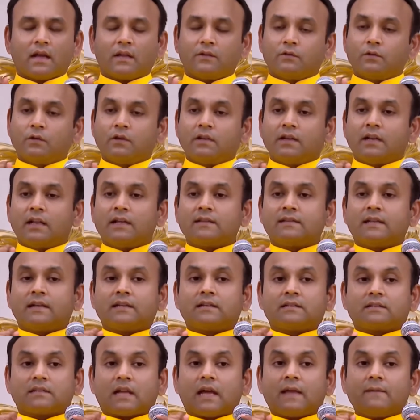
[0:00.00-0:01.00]
And you'll realize
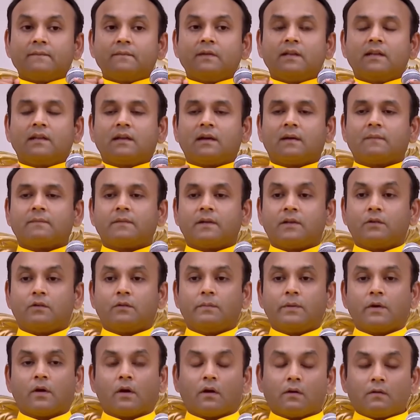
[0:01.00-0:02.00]
that time will come when you'll
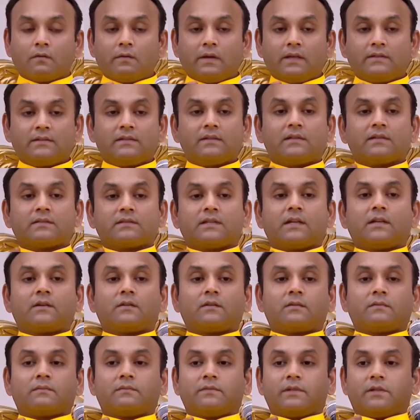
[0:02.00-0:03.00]
be always in the
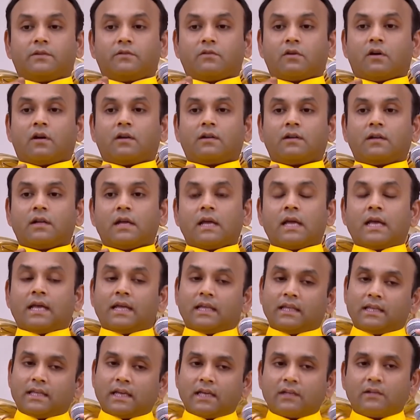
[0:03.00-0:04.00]
state of withdrawn,
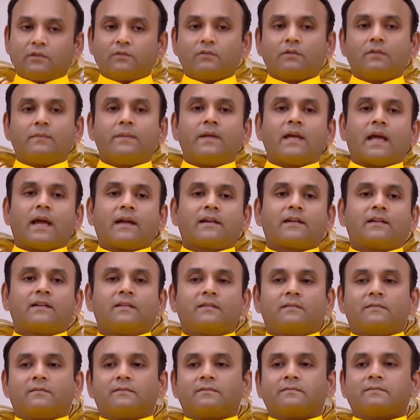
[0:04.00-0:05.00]
yet you will be
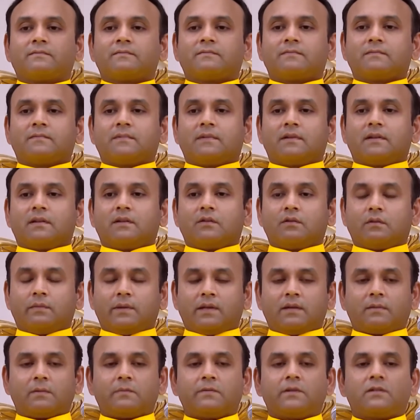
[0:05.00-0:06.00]
active. You'll
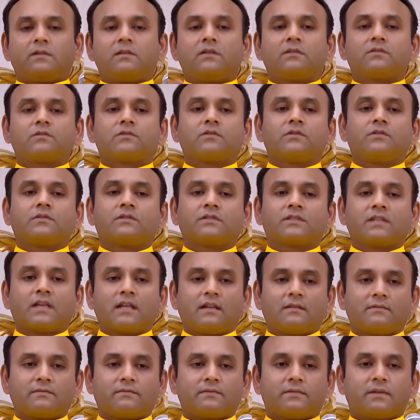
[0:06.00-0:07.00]
become a witness to
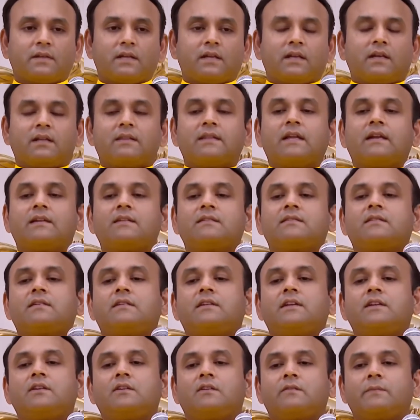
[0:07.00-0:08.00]
yourself. That is the
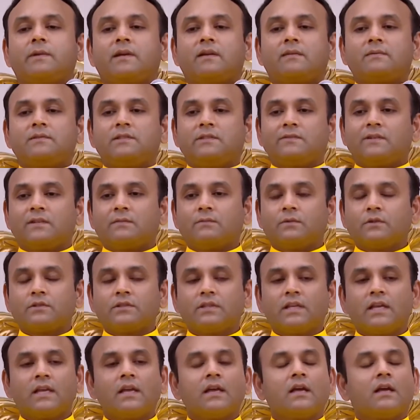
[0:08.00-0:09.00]
day you have become Jivan
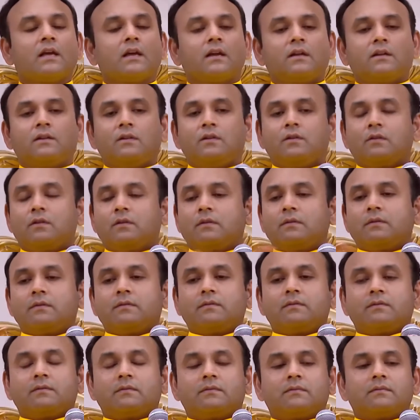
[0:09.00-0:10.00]
Mukti.
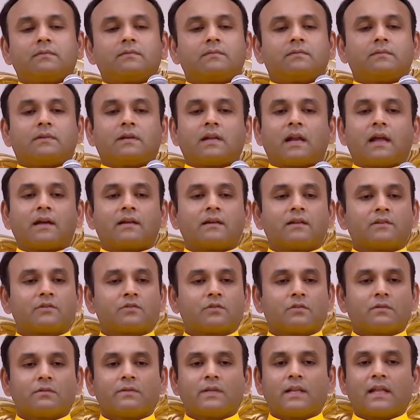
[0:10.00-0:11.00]
No cracker
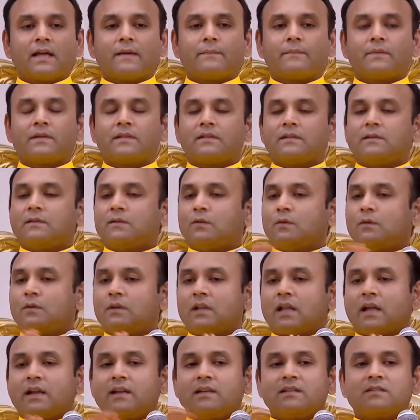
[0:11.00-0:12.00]
show will happen, no
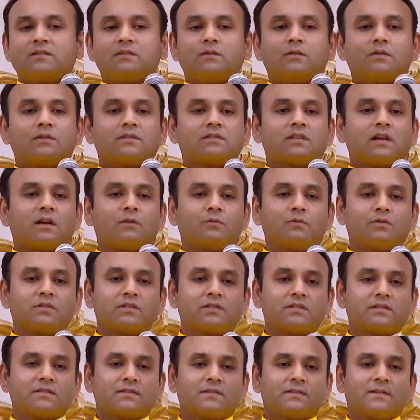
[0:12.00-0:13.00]
lights, no
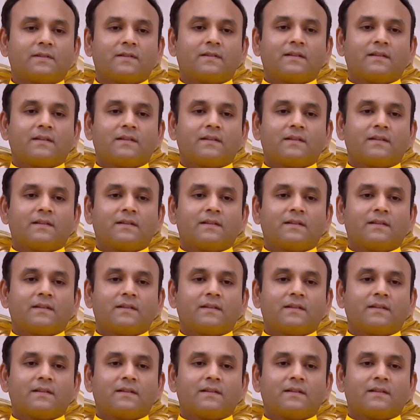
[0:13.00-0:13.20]
sounds,